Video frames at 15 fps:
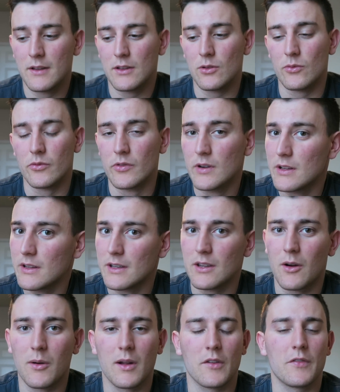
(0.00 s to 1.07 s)
You really
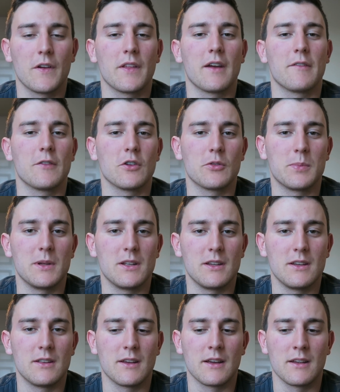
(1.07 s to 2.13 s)
don't want to fail that first
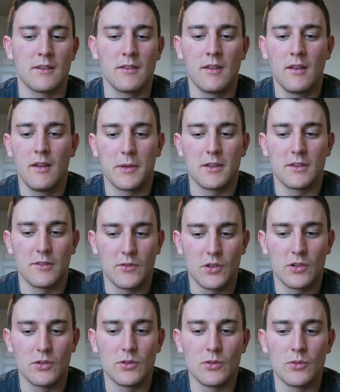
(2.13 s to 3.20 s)
PT test, because if you
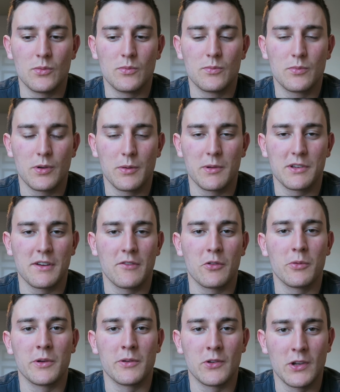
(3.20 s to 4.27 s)
do, pretty much
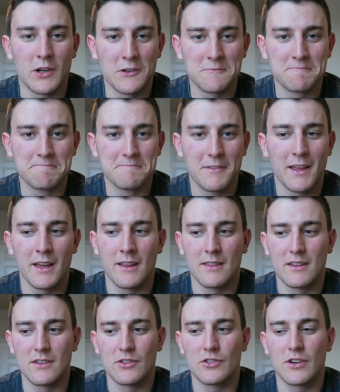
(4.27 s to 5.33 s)
everyone will know, and
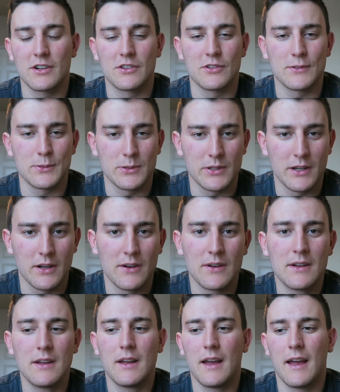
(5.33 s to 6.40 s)
the instructors will know,
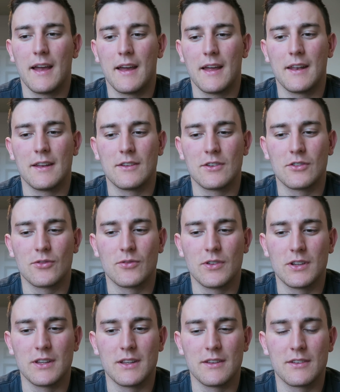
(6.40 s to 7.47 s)
and it's just
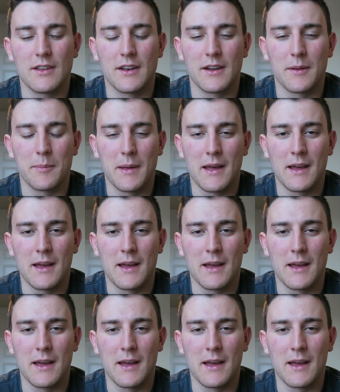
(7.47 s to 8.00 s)
really setting a